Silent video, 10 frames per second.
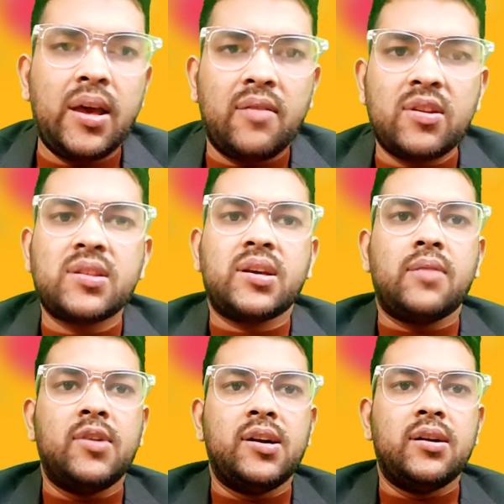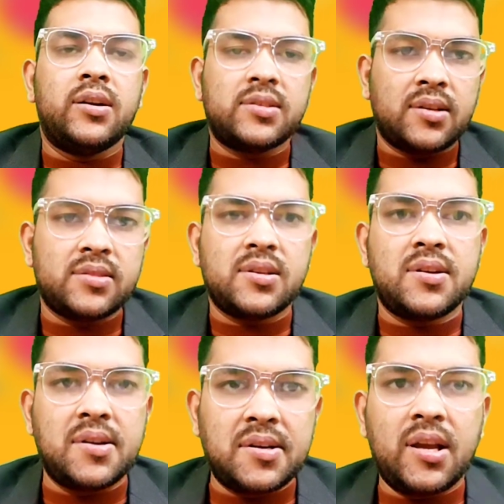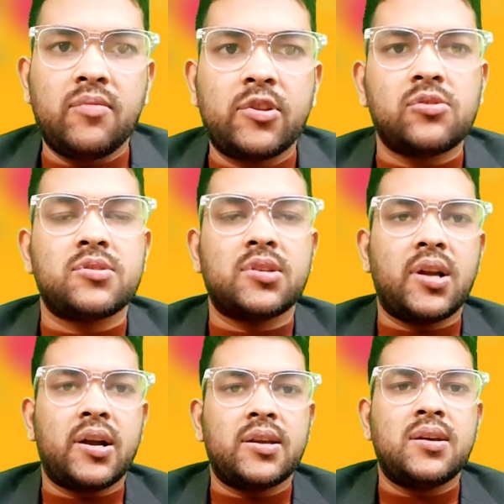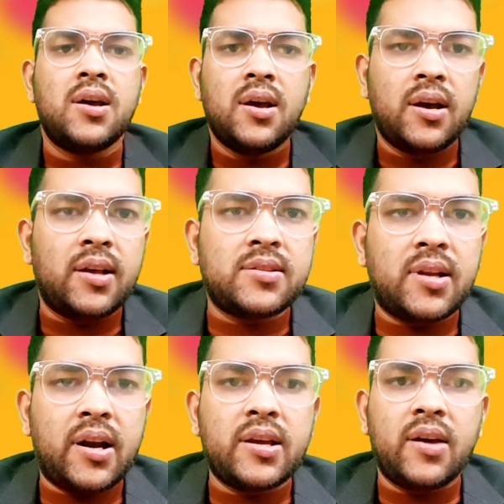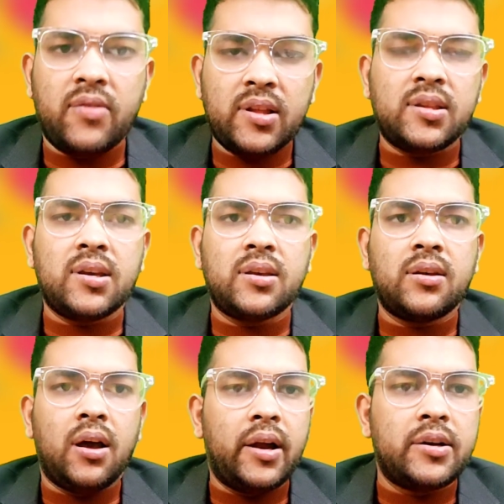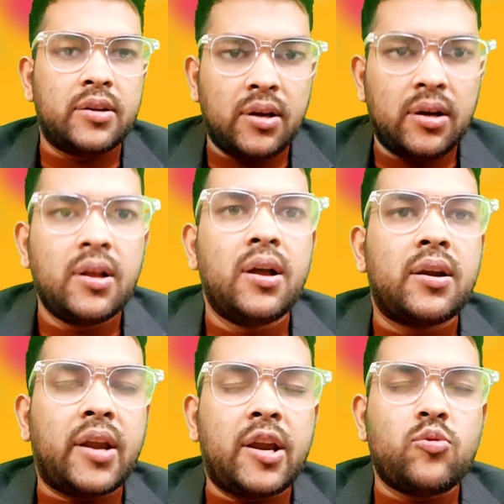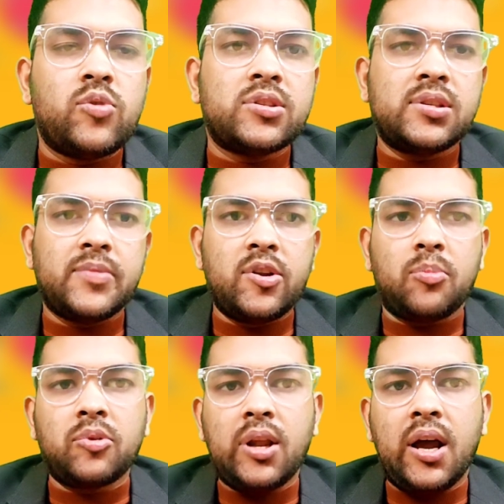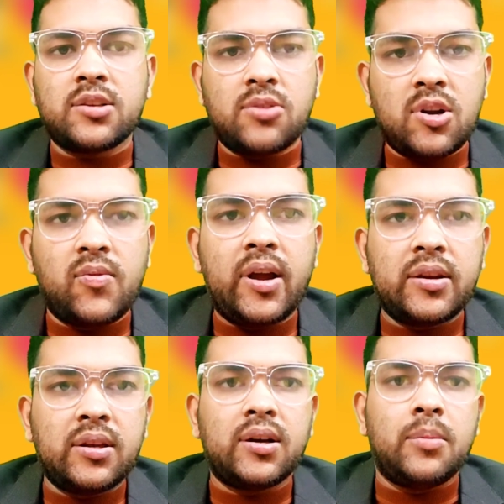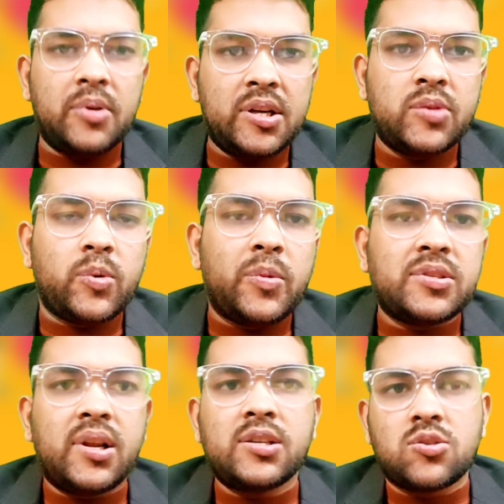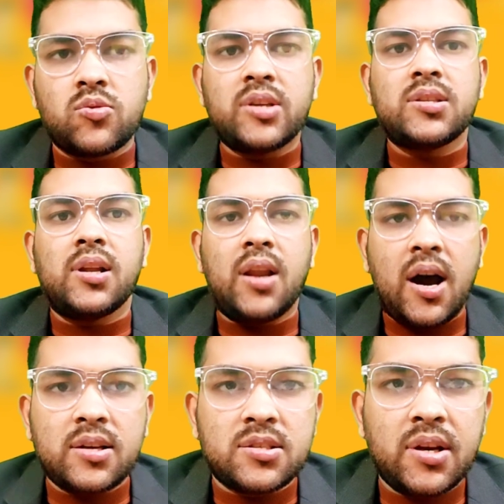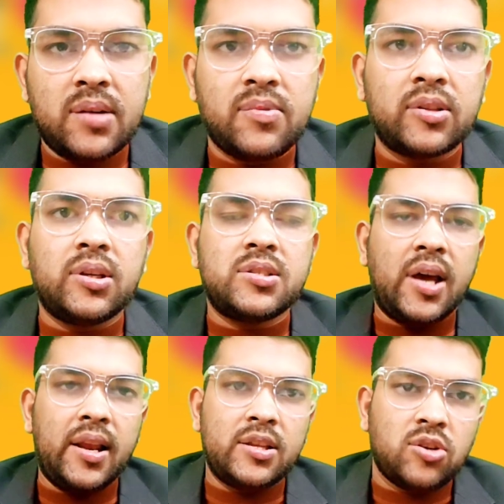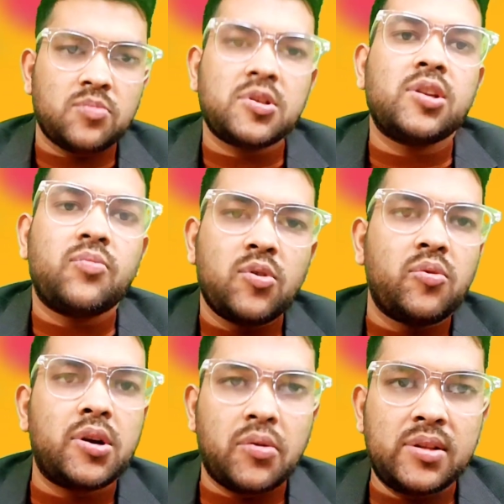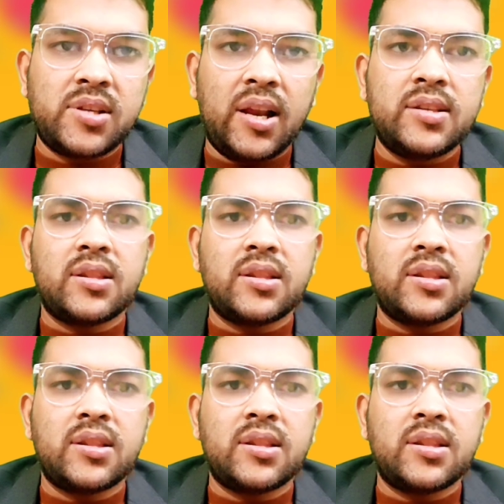Everything I will discuss in detail with question ID, answer ID, everything. And try to watch this video up to the last, where you will get the complete information, as today is the last date for the challenge option. If you want, you can challenge.